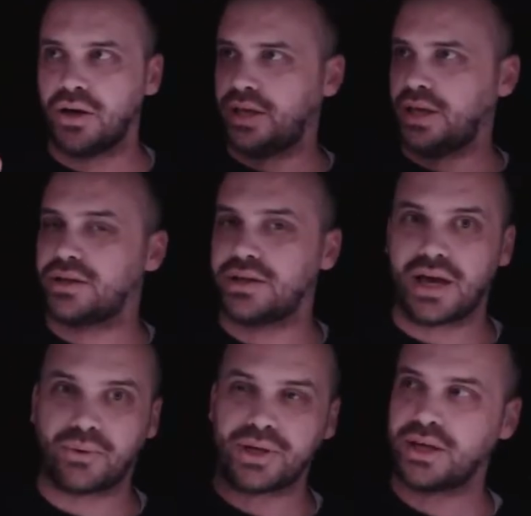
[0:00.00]
Okay,
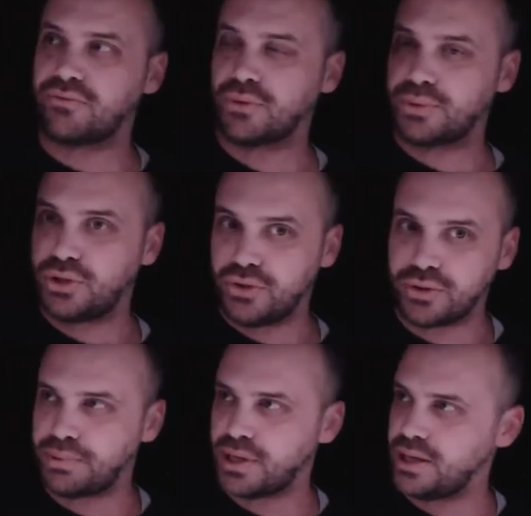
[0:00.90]
how do I get from Q
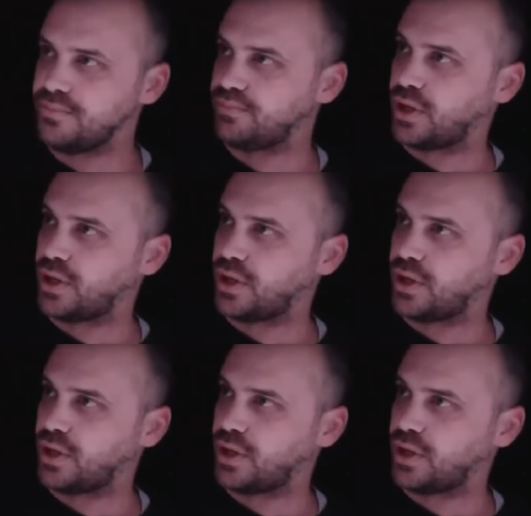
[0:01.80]
to P?